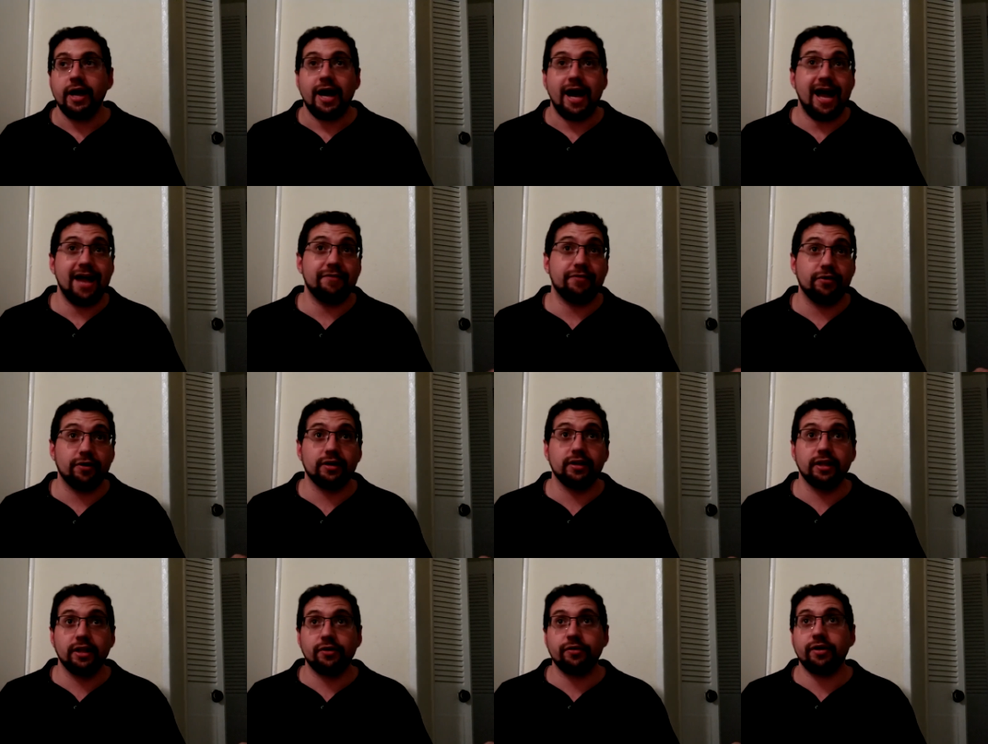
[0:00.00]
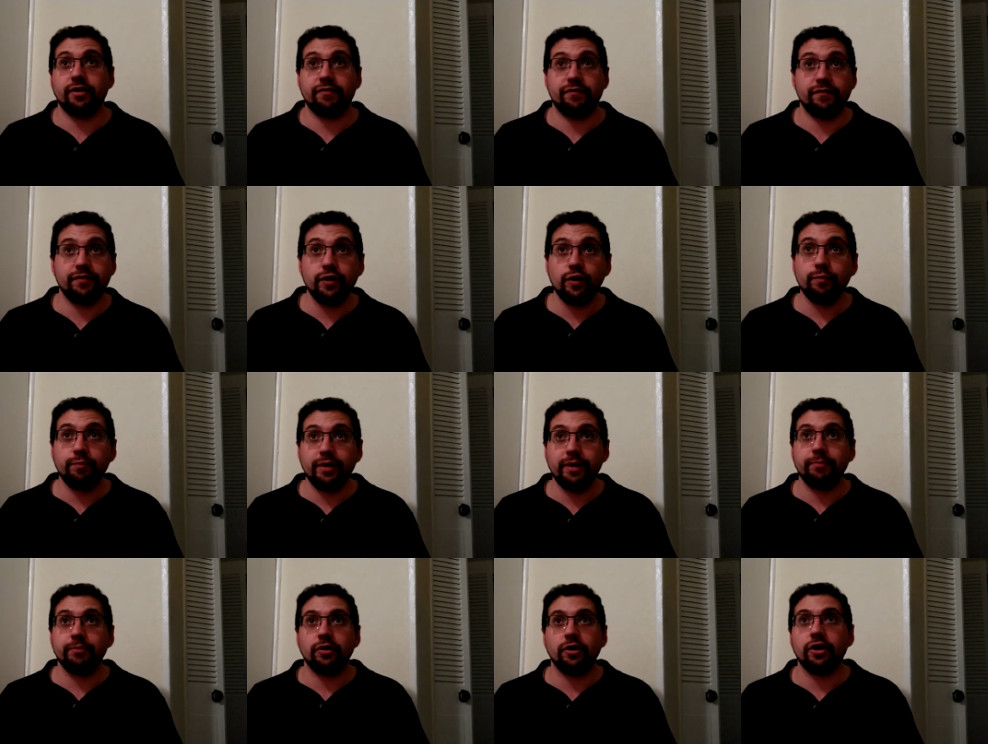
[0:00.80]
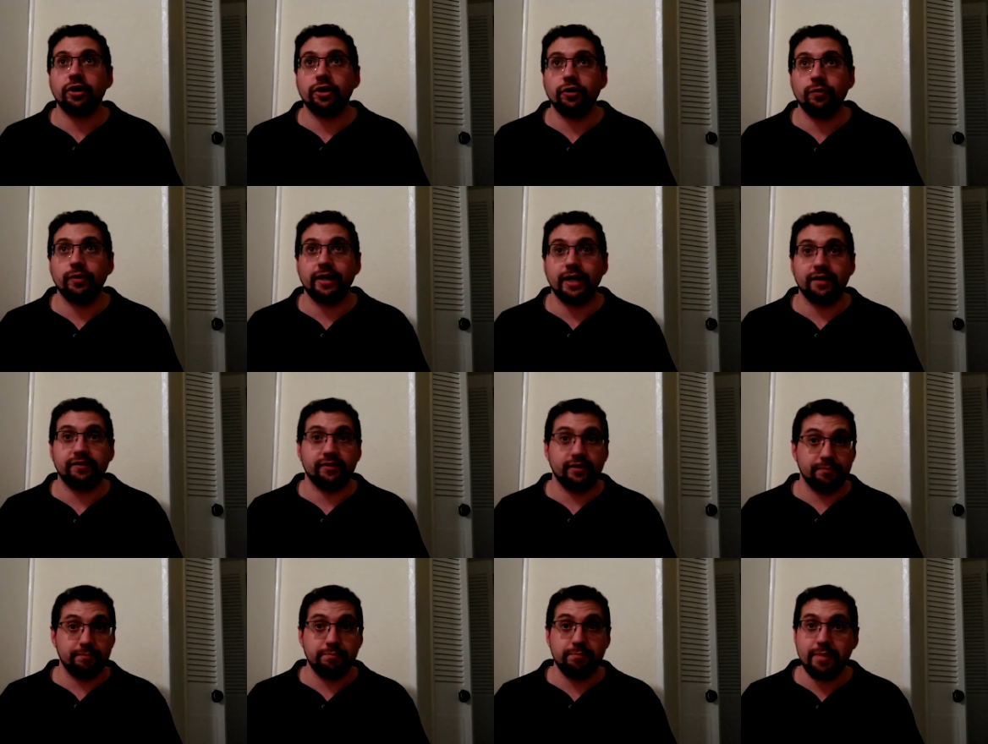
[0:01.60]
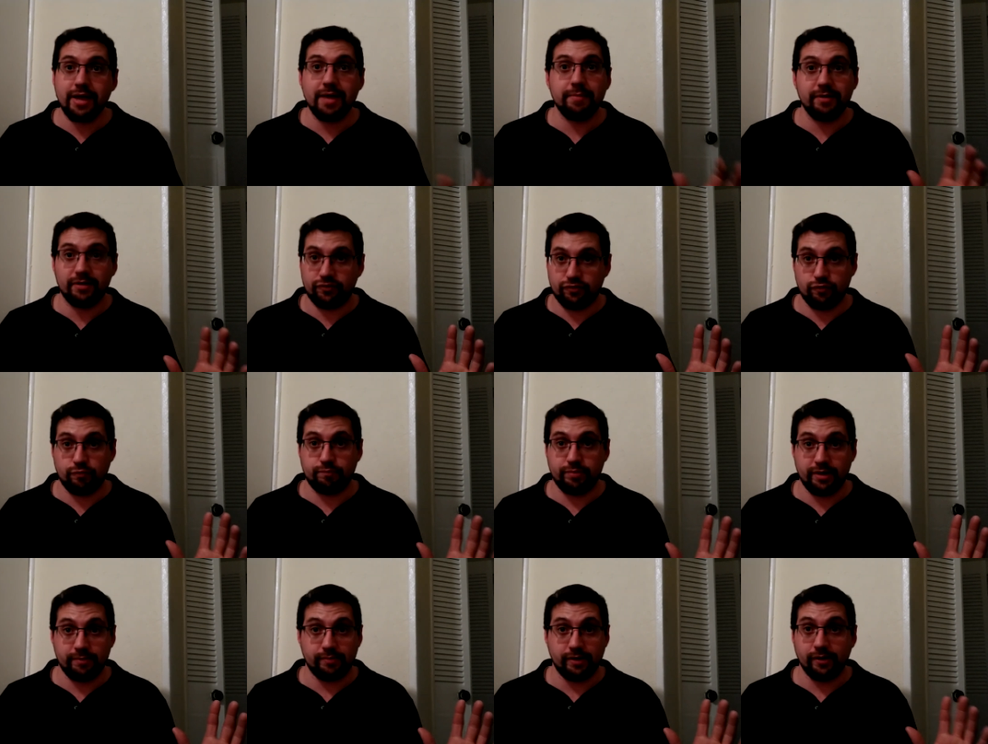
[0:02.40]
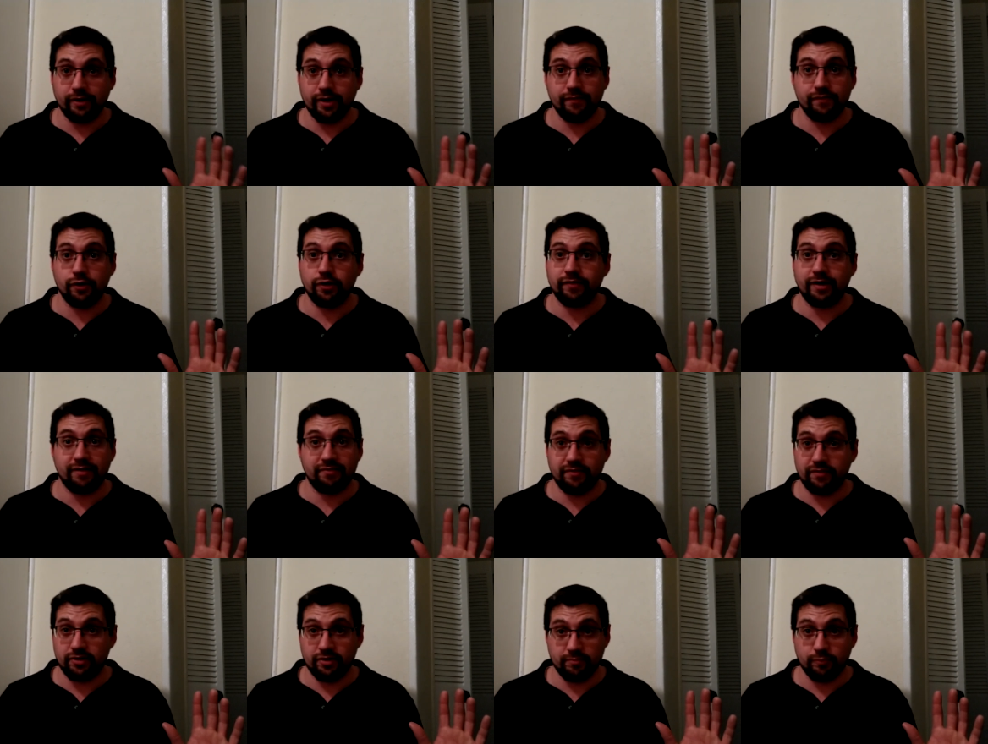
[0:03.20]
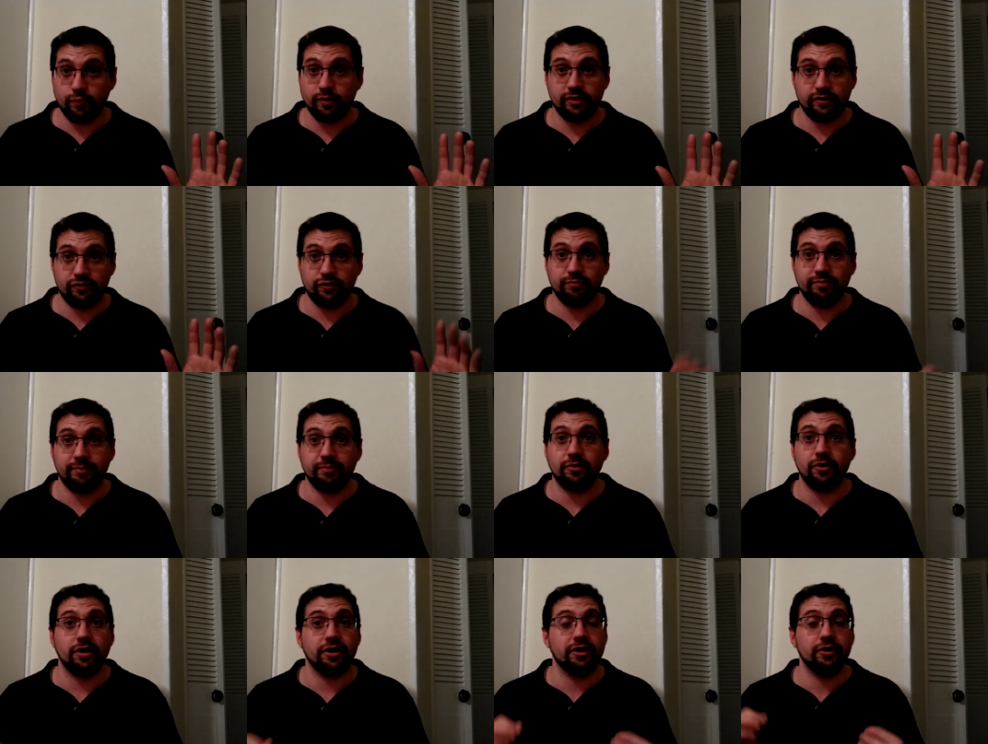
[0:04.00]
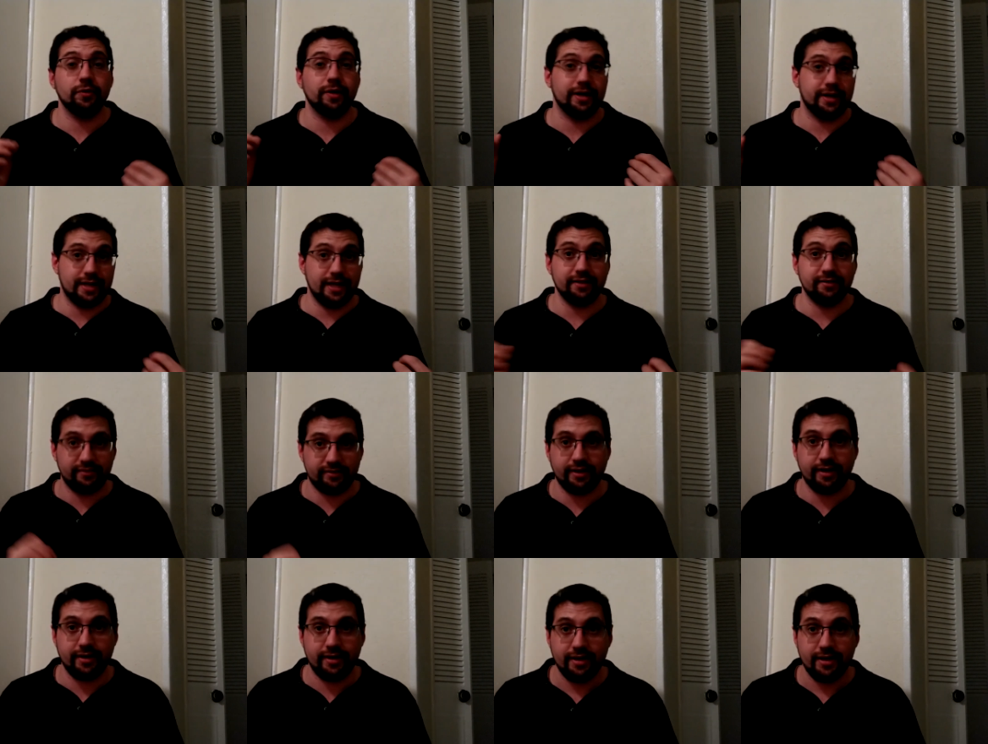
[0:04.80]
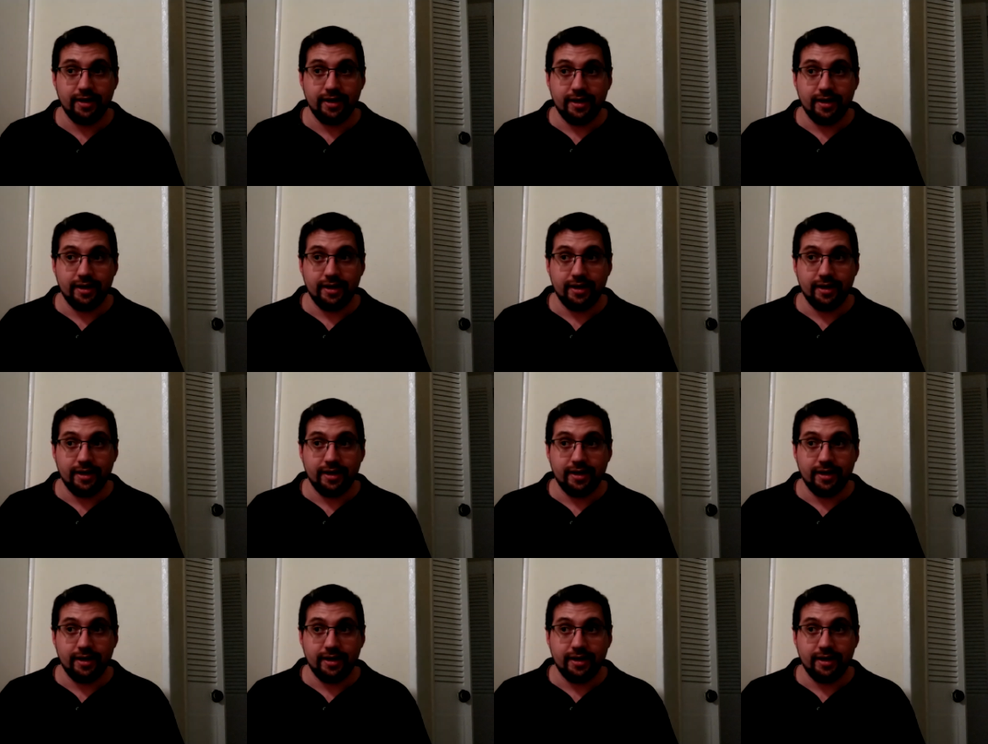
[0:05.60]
I've heard literally a few people argue against it, maybe two people. I don't even know if I've ever heard more than two people argue against it